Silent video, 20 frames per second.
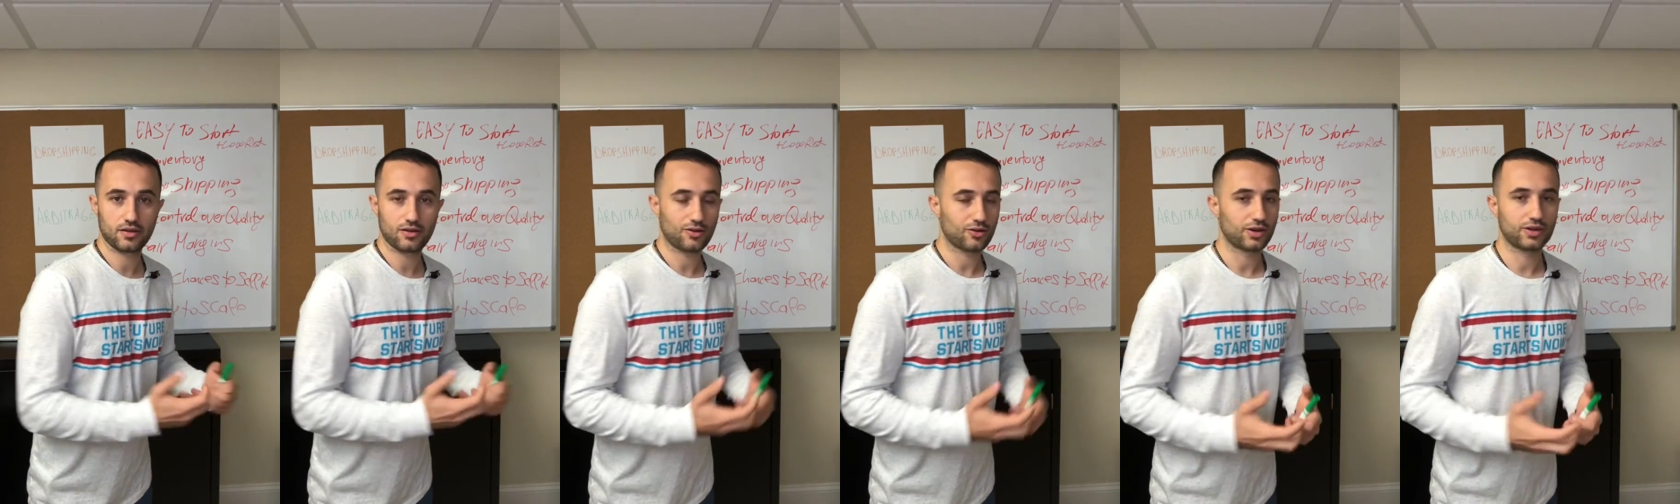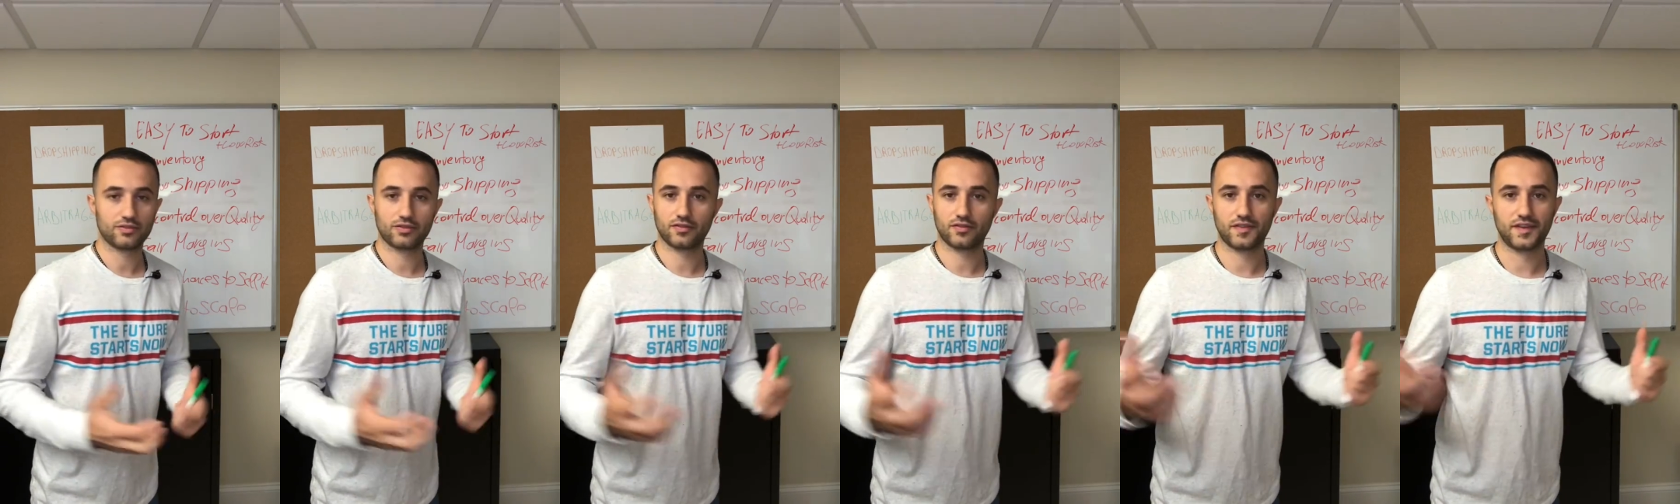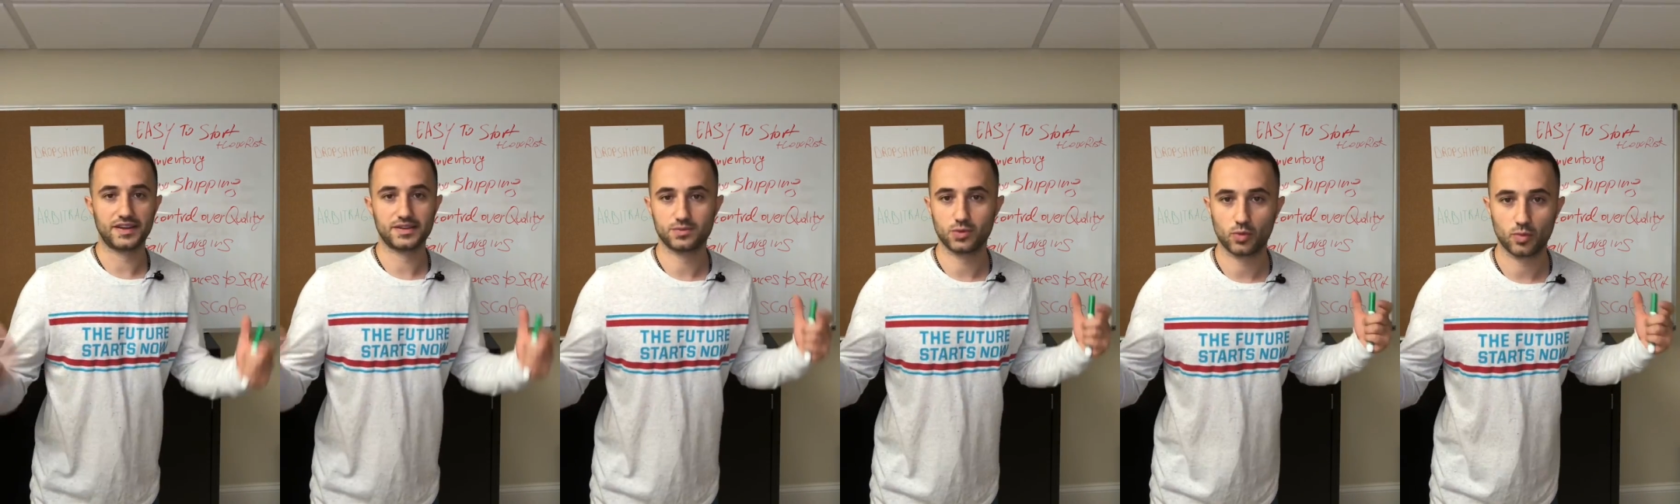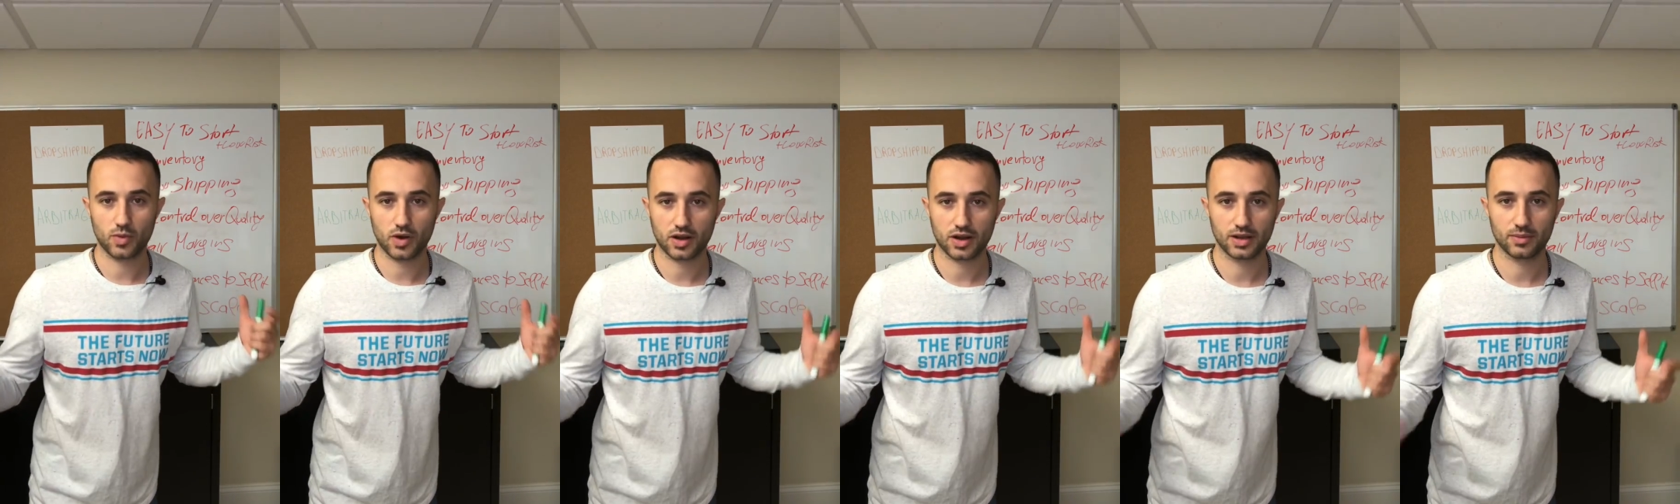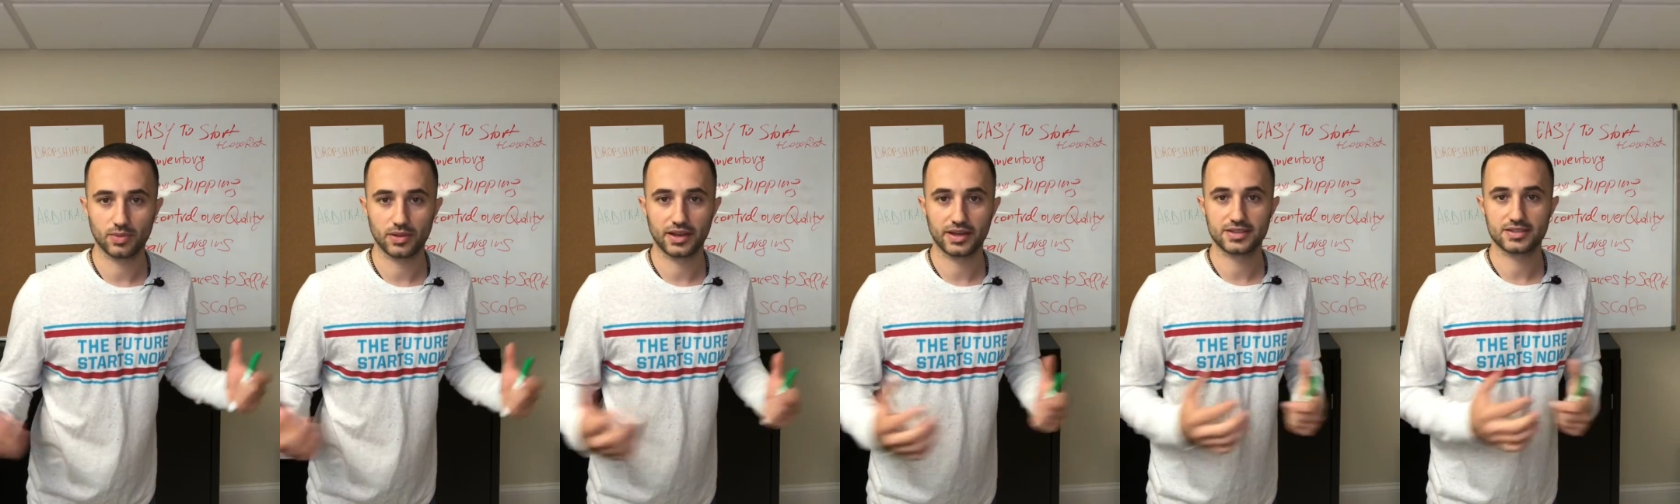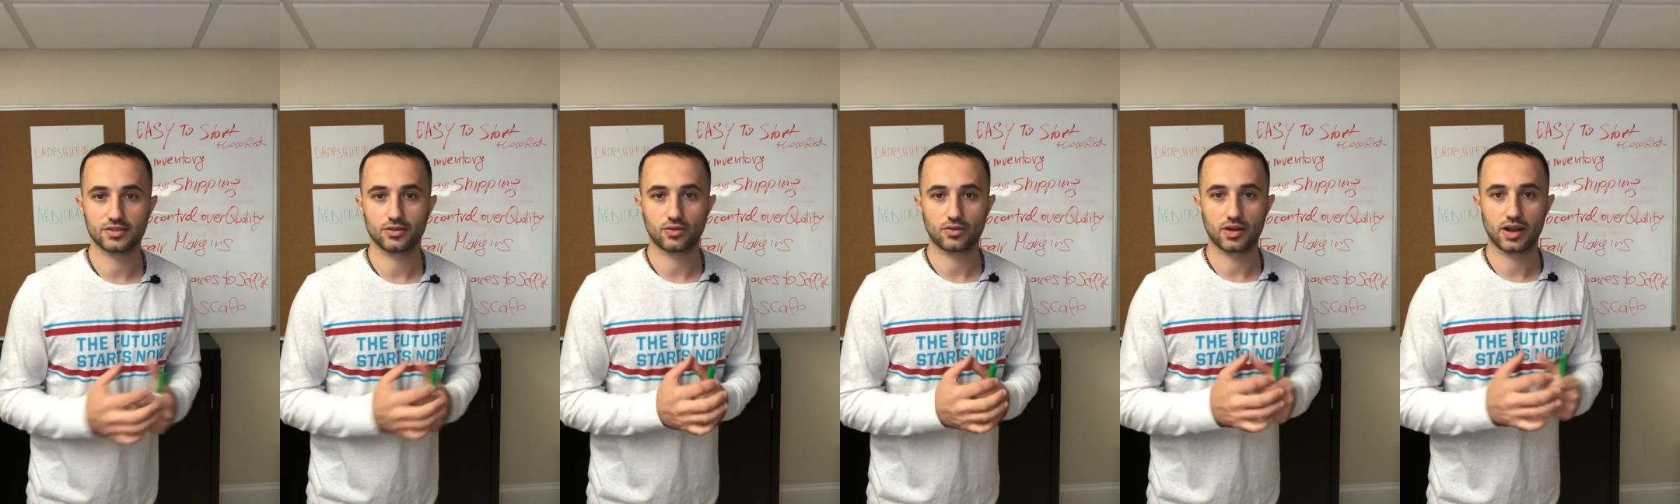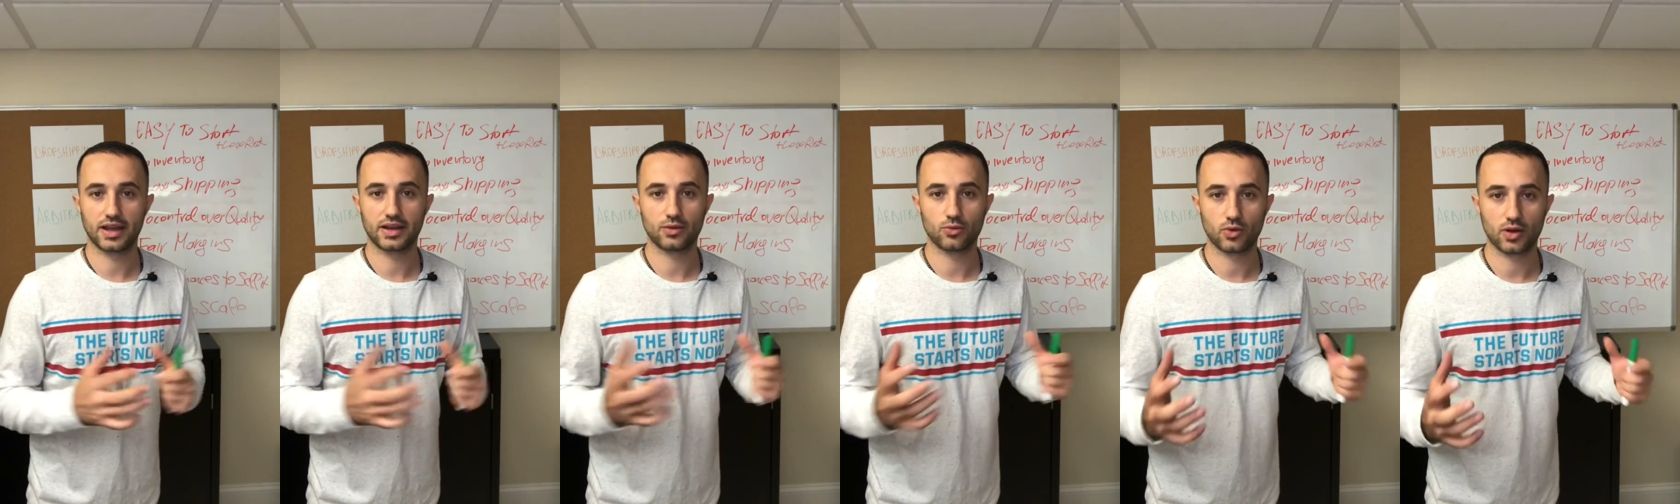or even Facebook Marketplace or
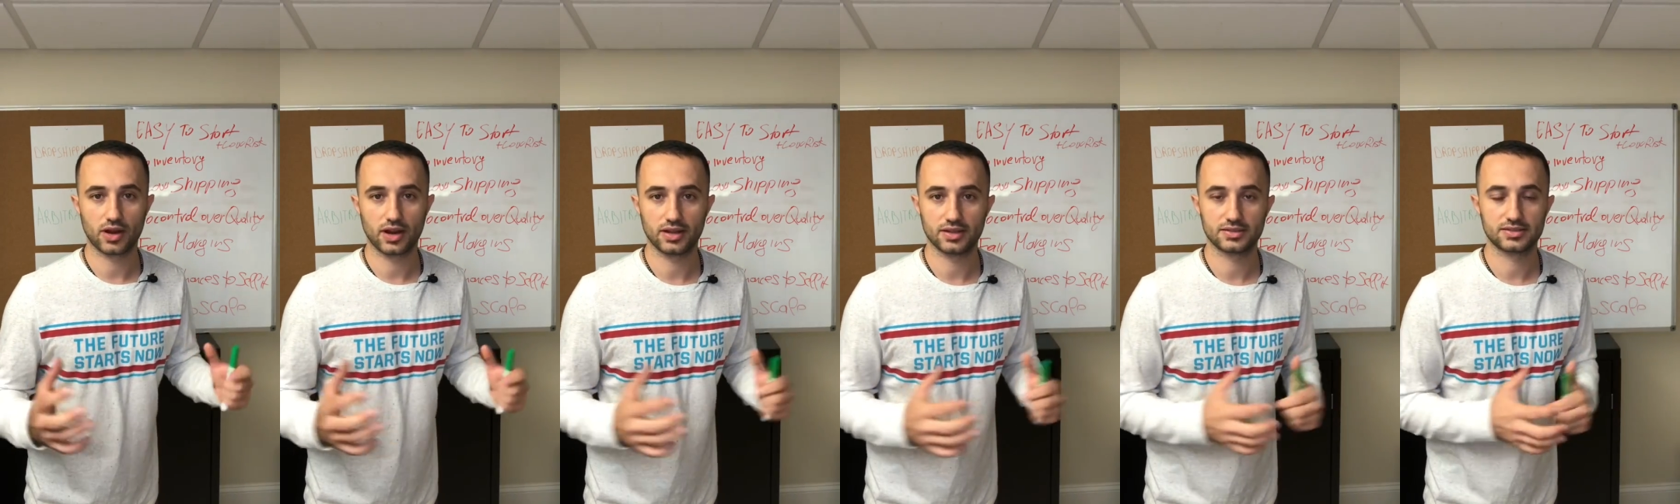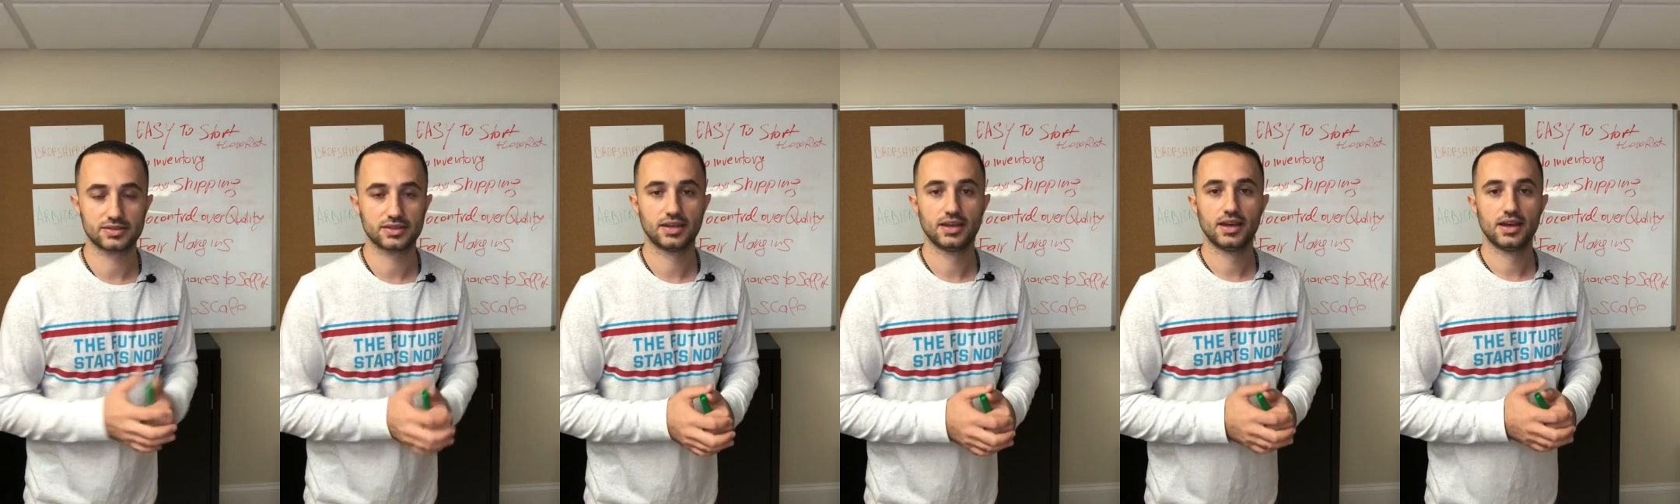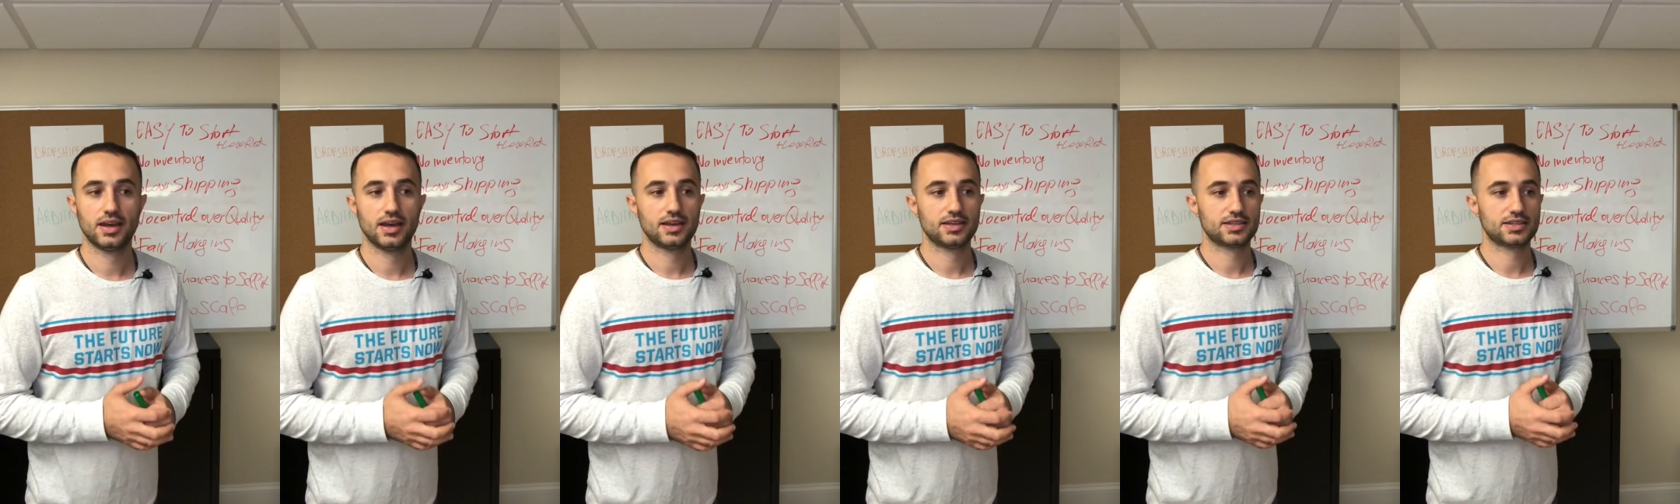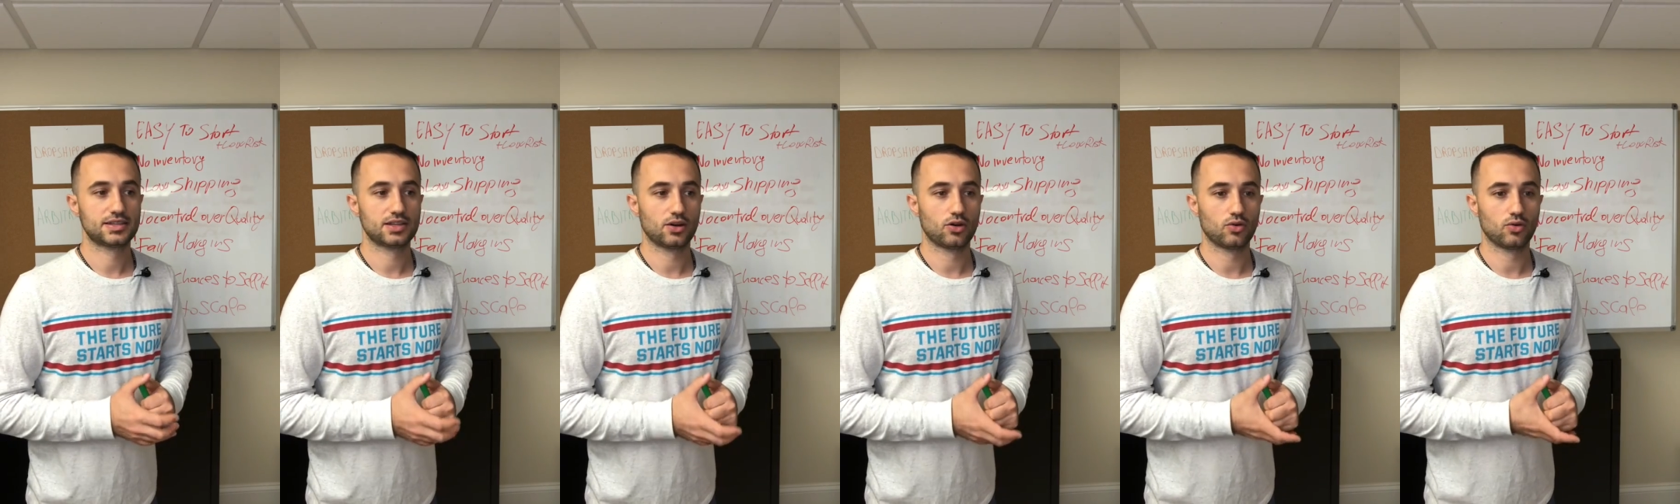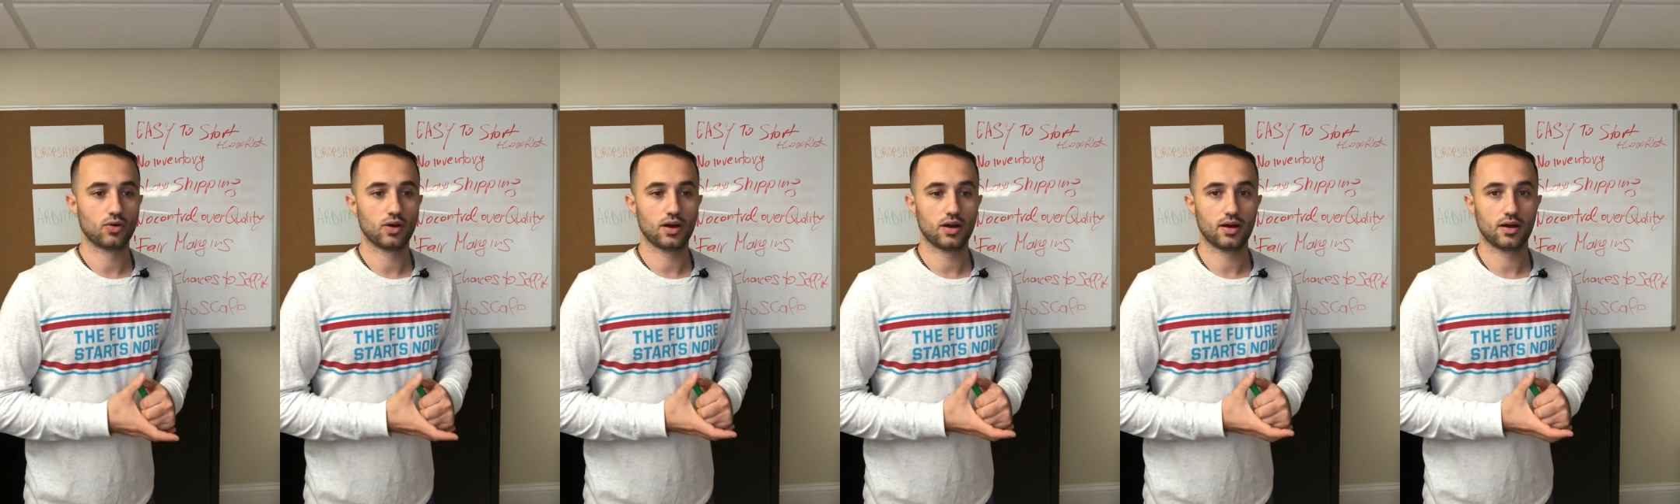anywhere else. So